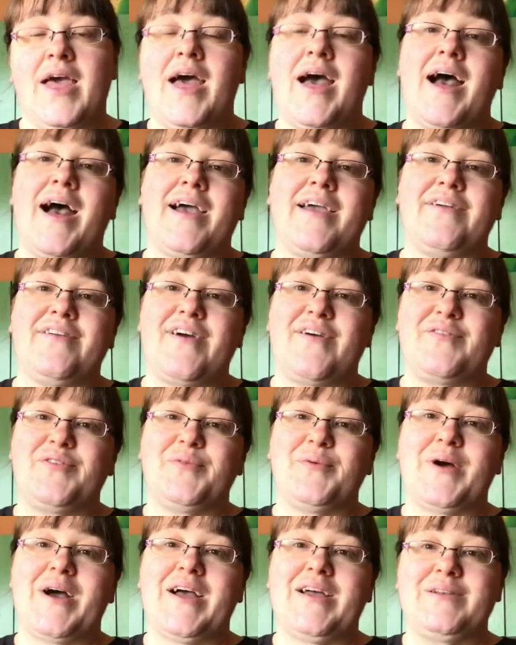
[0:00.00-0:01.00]
Hi
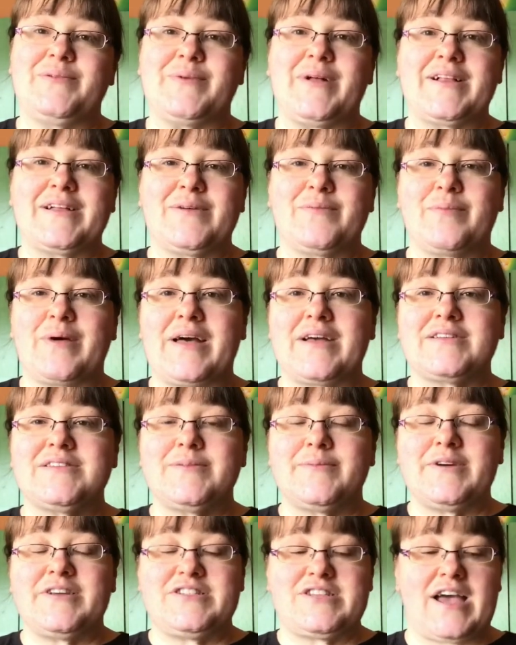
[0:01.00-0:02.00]
everyone, welcome back to
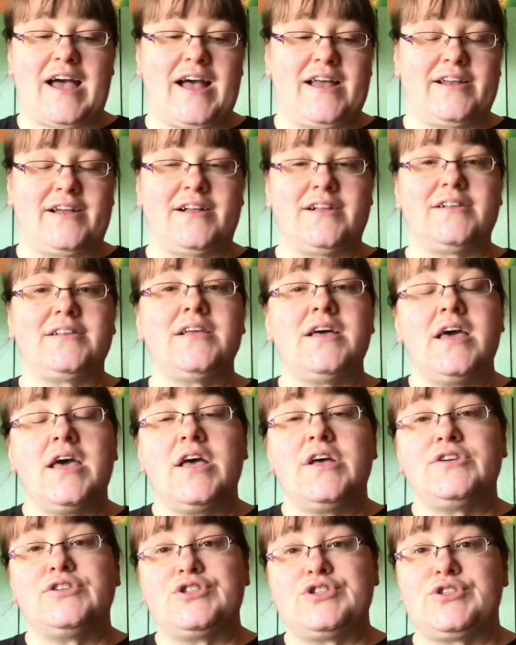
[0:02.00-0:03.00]
my channel.
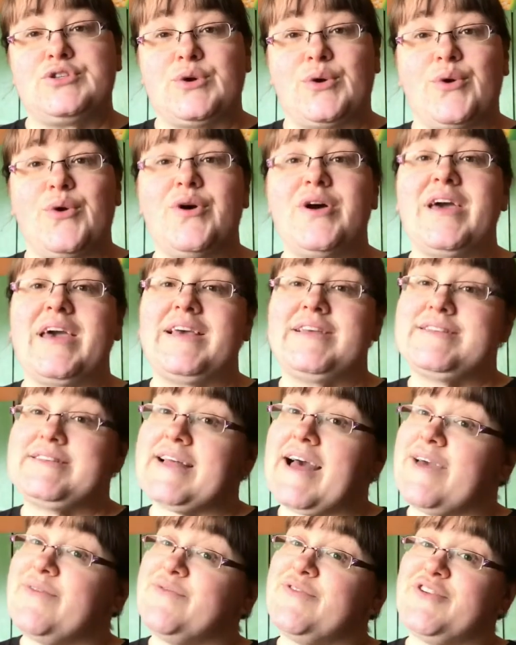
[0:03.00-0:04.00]
So it's
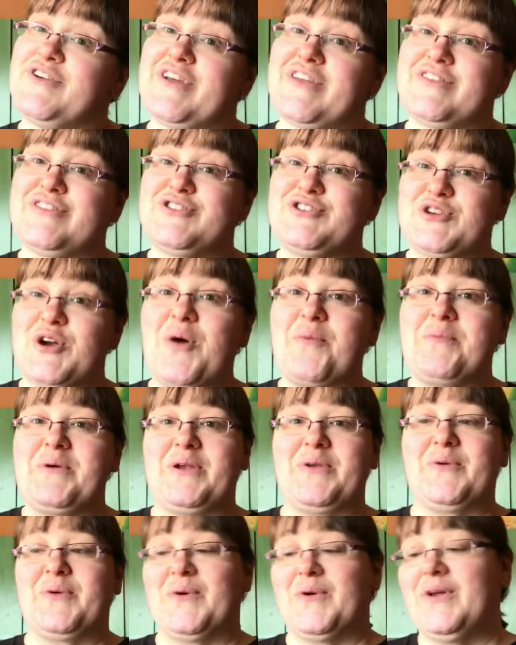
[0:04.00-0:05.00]
time for another
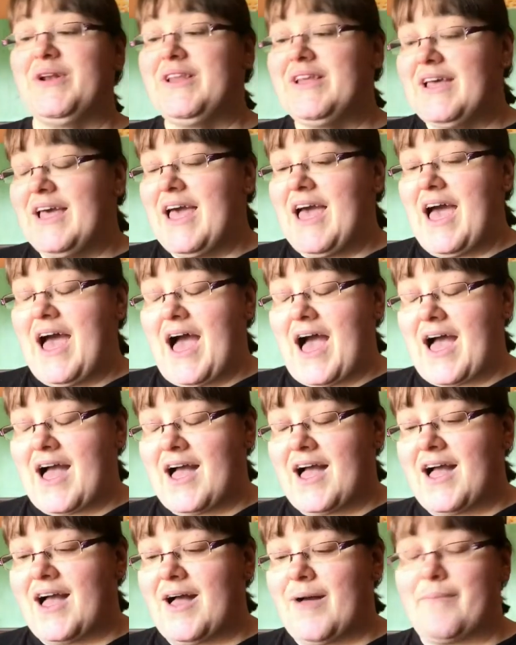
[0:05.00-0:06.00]
shopping haul,
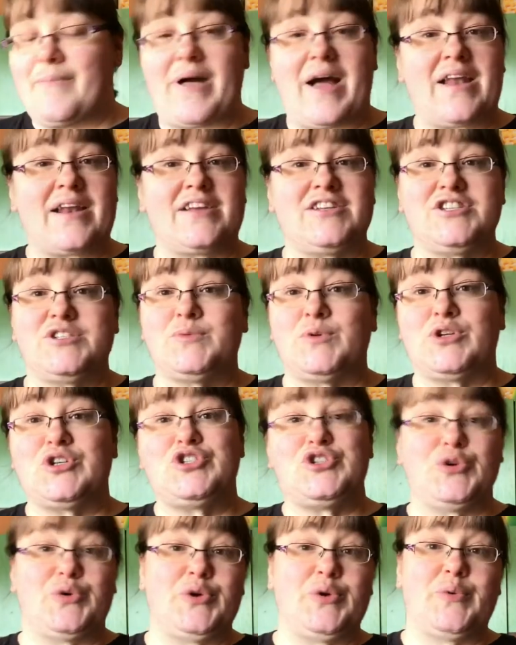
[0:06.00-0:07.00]
and I just want to
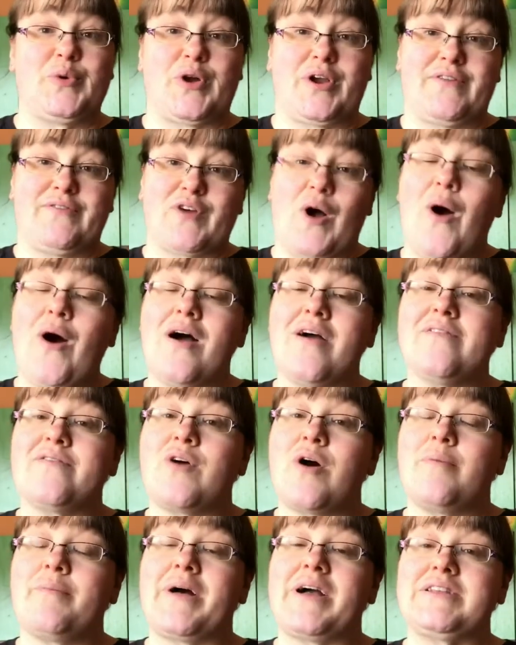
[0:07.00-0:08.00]
show you what I've got. I've
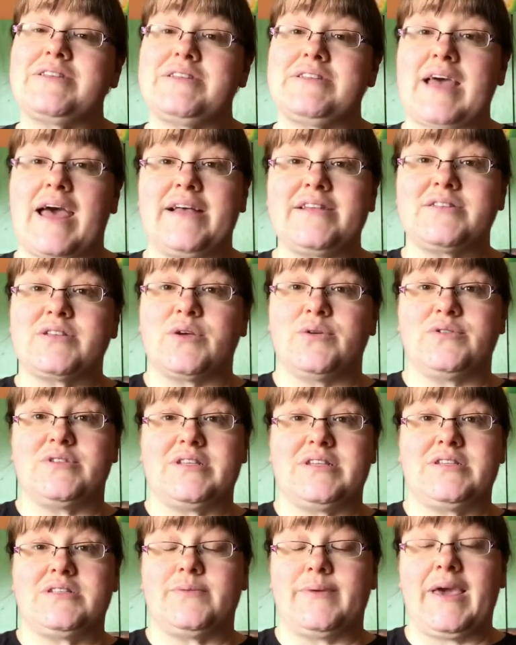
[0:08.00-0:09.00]
gone back to Tesco's
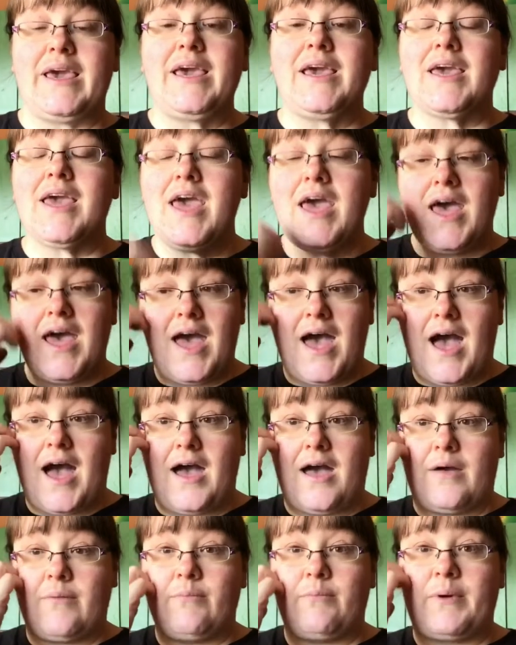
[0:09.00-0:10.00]
this week,
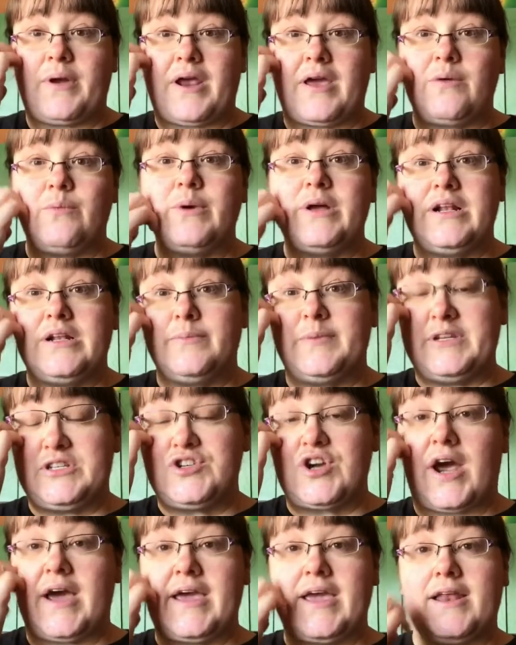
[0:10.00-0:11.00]
but I will be
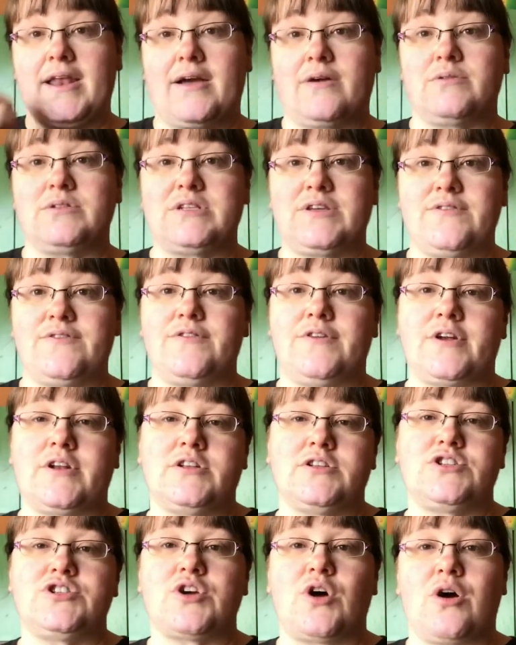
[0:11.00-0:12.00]
trying out
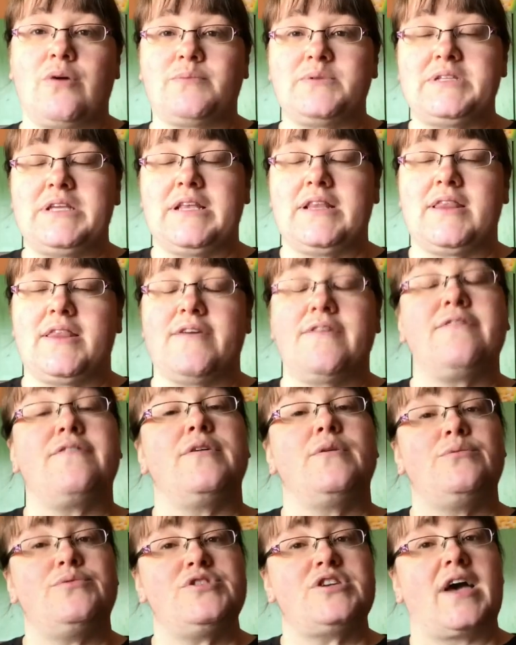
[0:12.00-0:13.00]
different shops in the
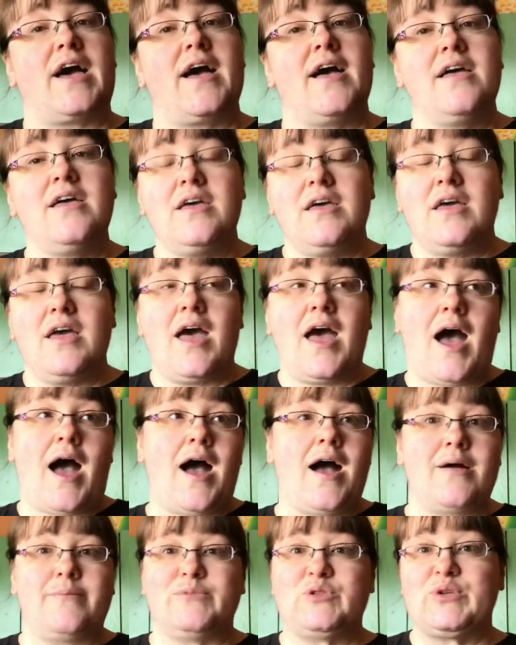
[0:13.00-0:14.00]
future,
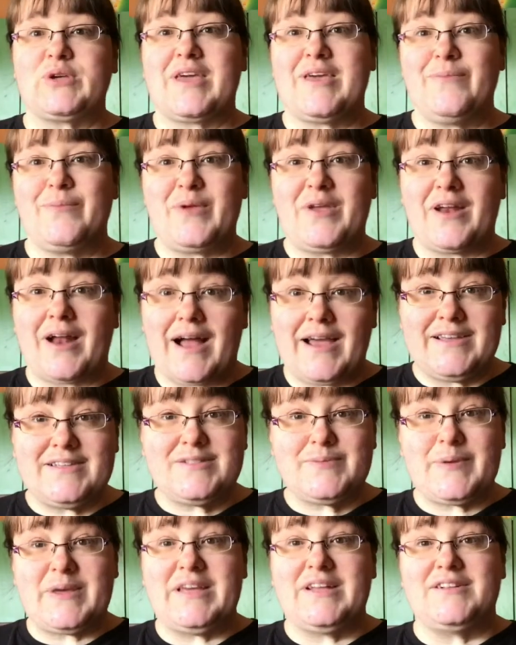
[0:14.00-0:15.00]
so keep your
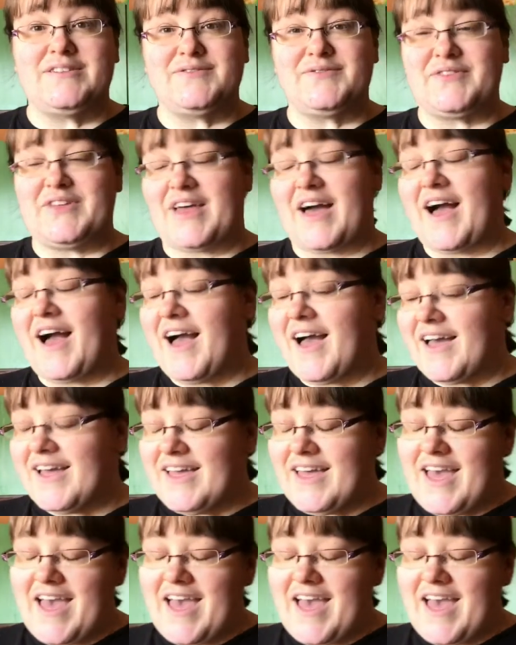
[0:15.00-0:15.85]
eyes peeled for that.